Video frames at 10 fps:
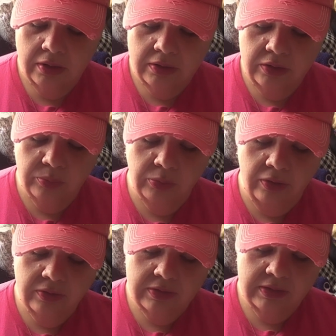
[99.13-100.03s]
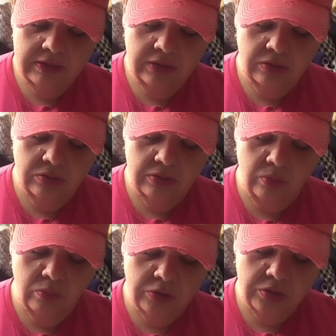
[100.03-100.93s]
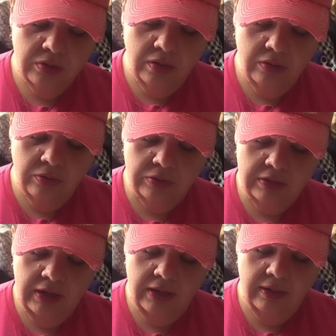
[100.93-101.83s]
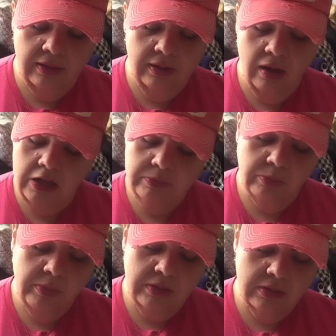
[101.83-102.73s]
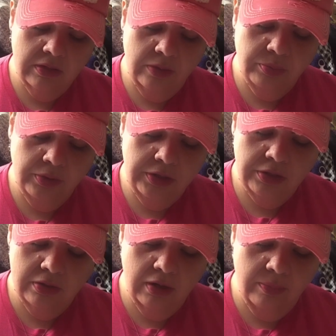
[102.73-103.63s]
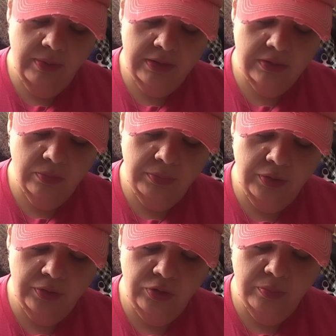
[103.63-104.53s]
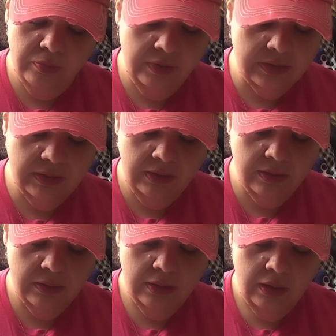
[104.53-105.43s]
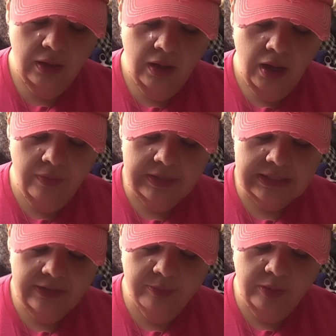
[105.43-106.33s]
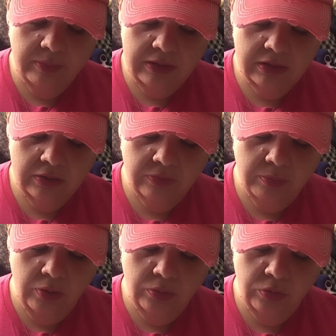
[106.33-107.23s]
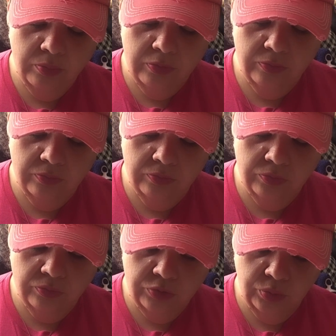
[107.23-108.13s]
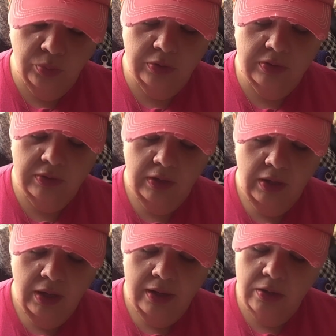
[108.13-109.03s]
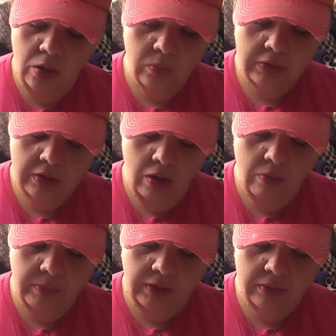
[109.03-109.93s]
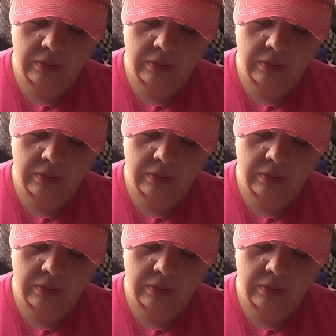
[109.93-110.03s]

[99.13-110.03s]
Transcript: Dear brothers and sisters, I want you to understand that the gospel message I preach is not based on mere human reasoning. I received my message from no human source, and no one taught me.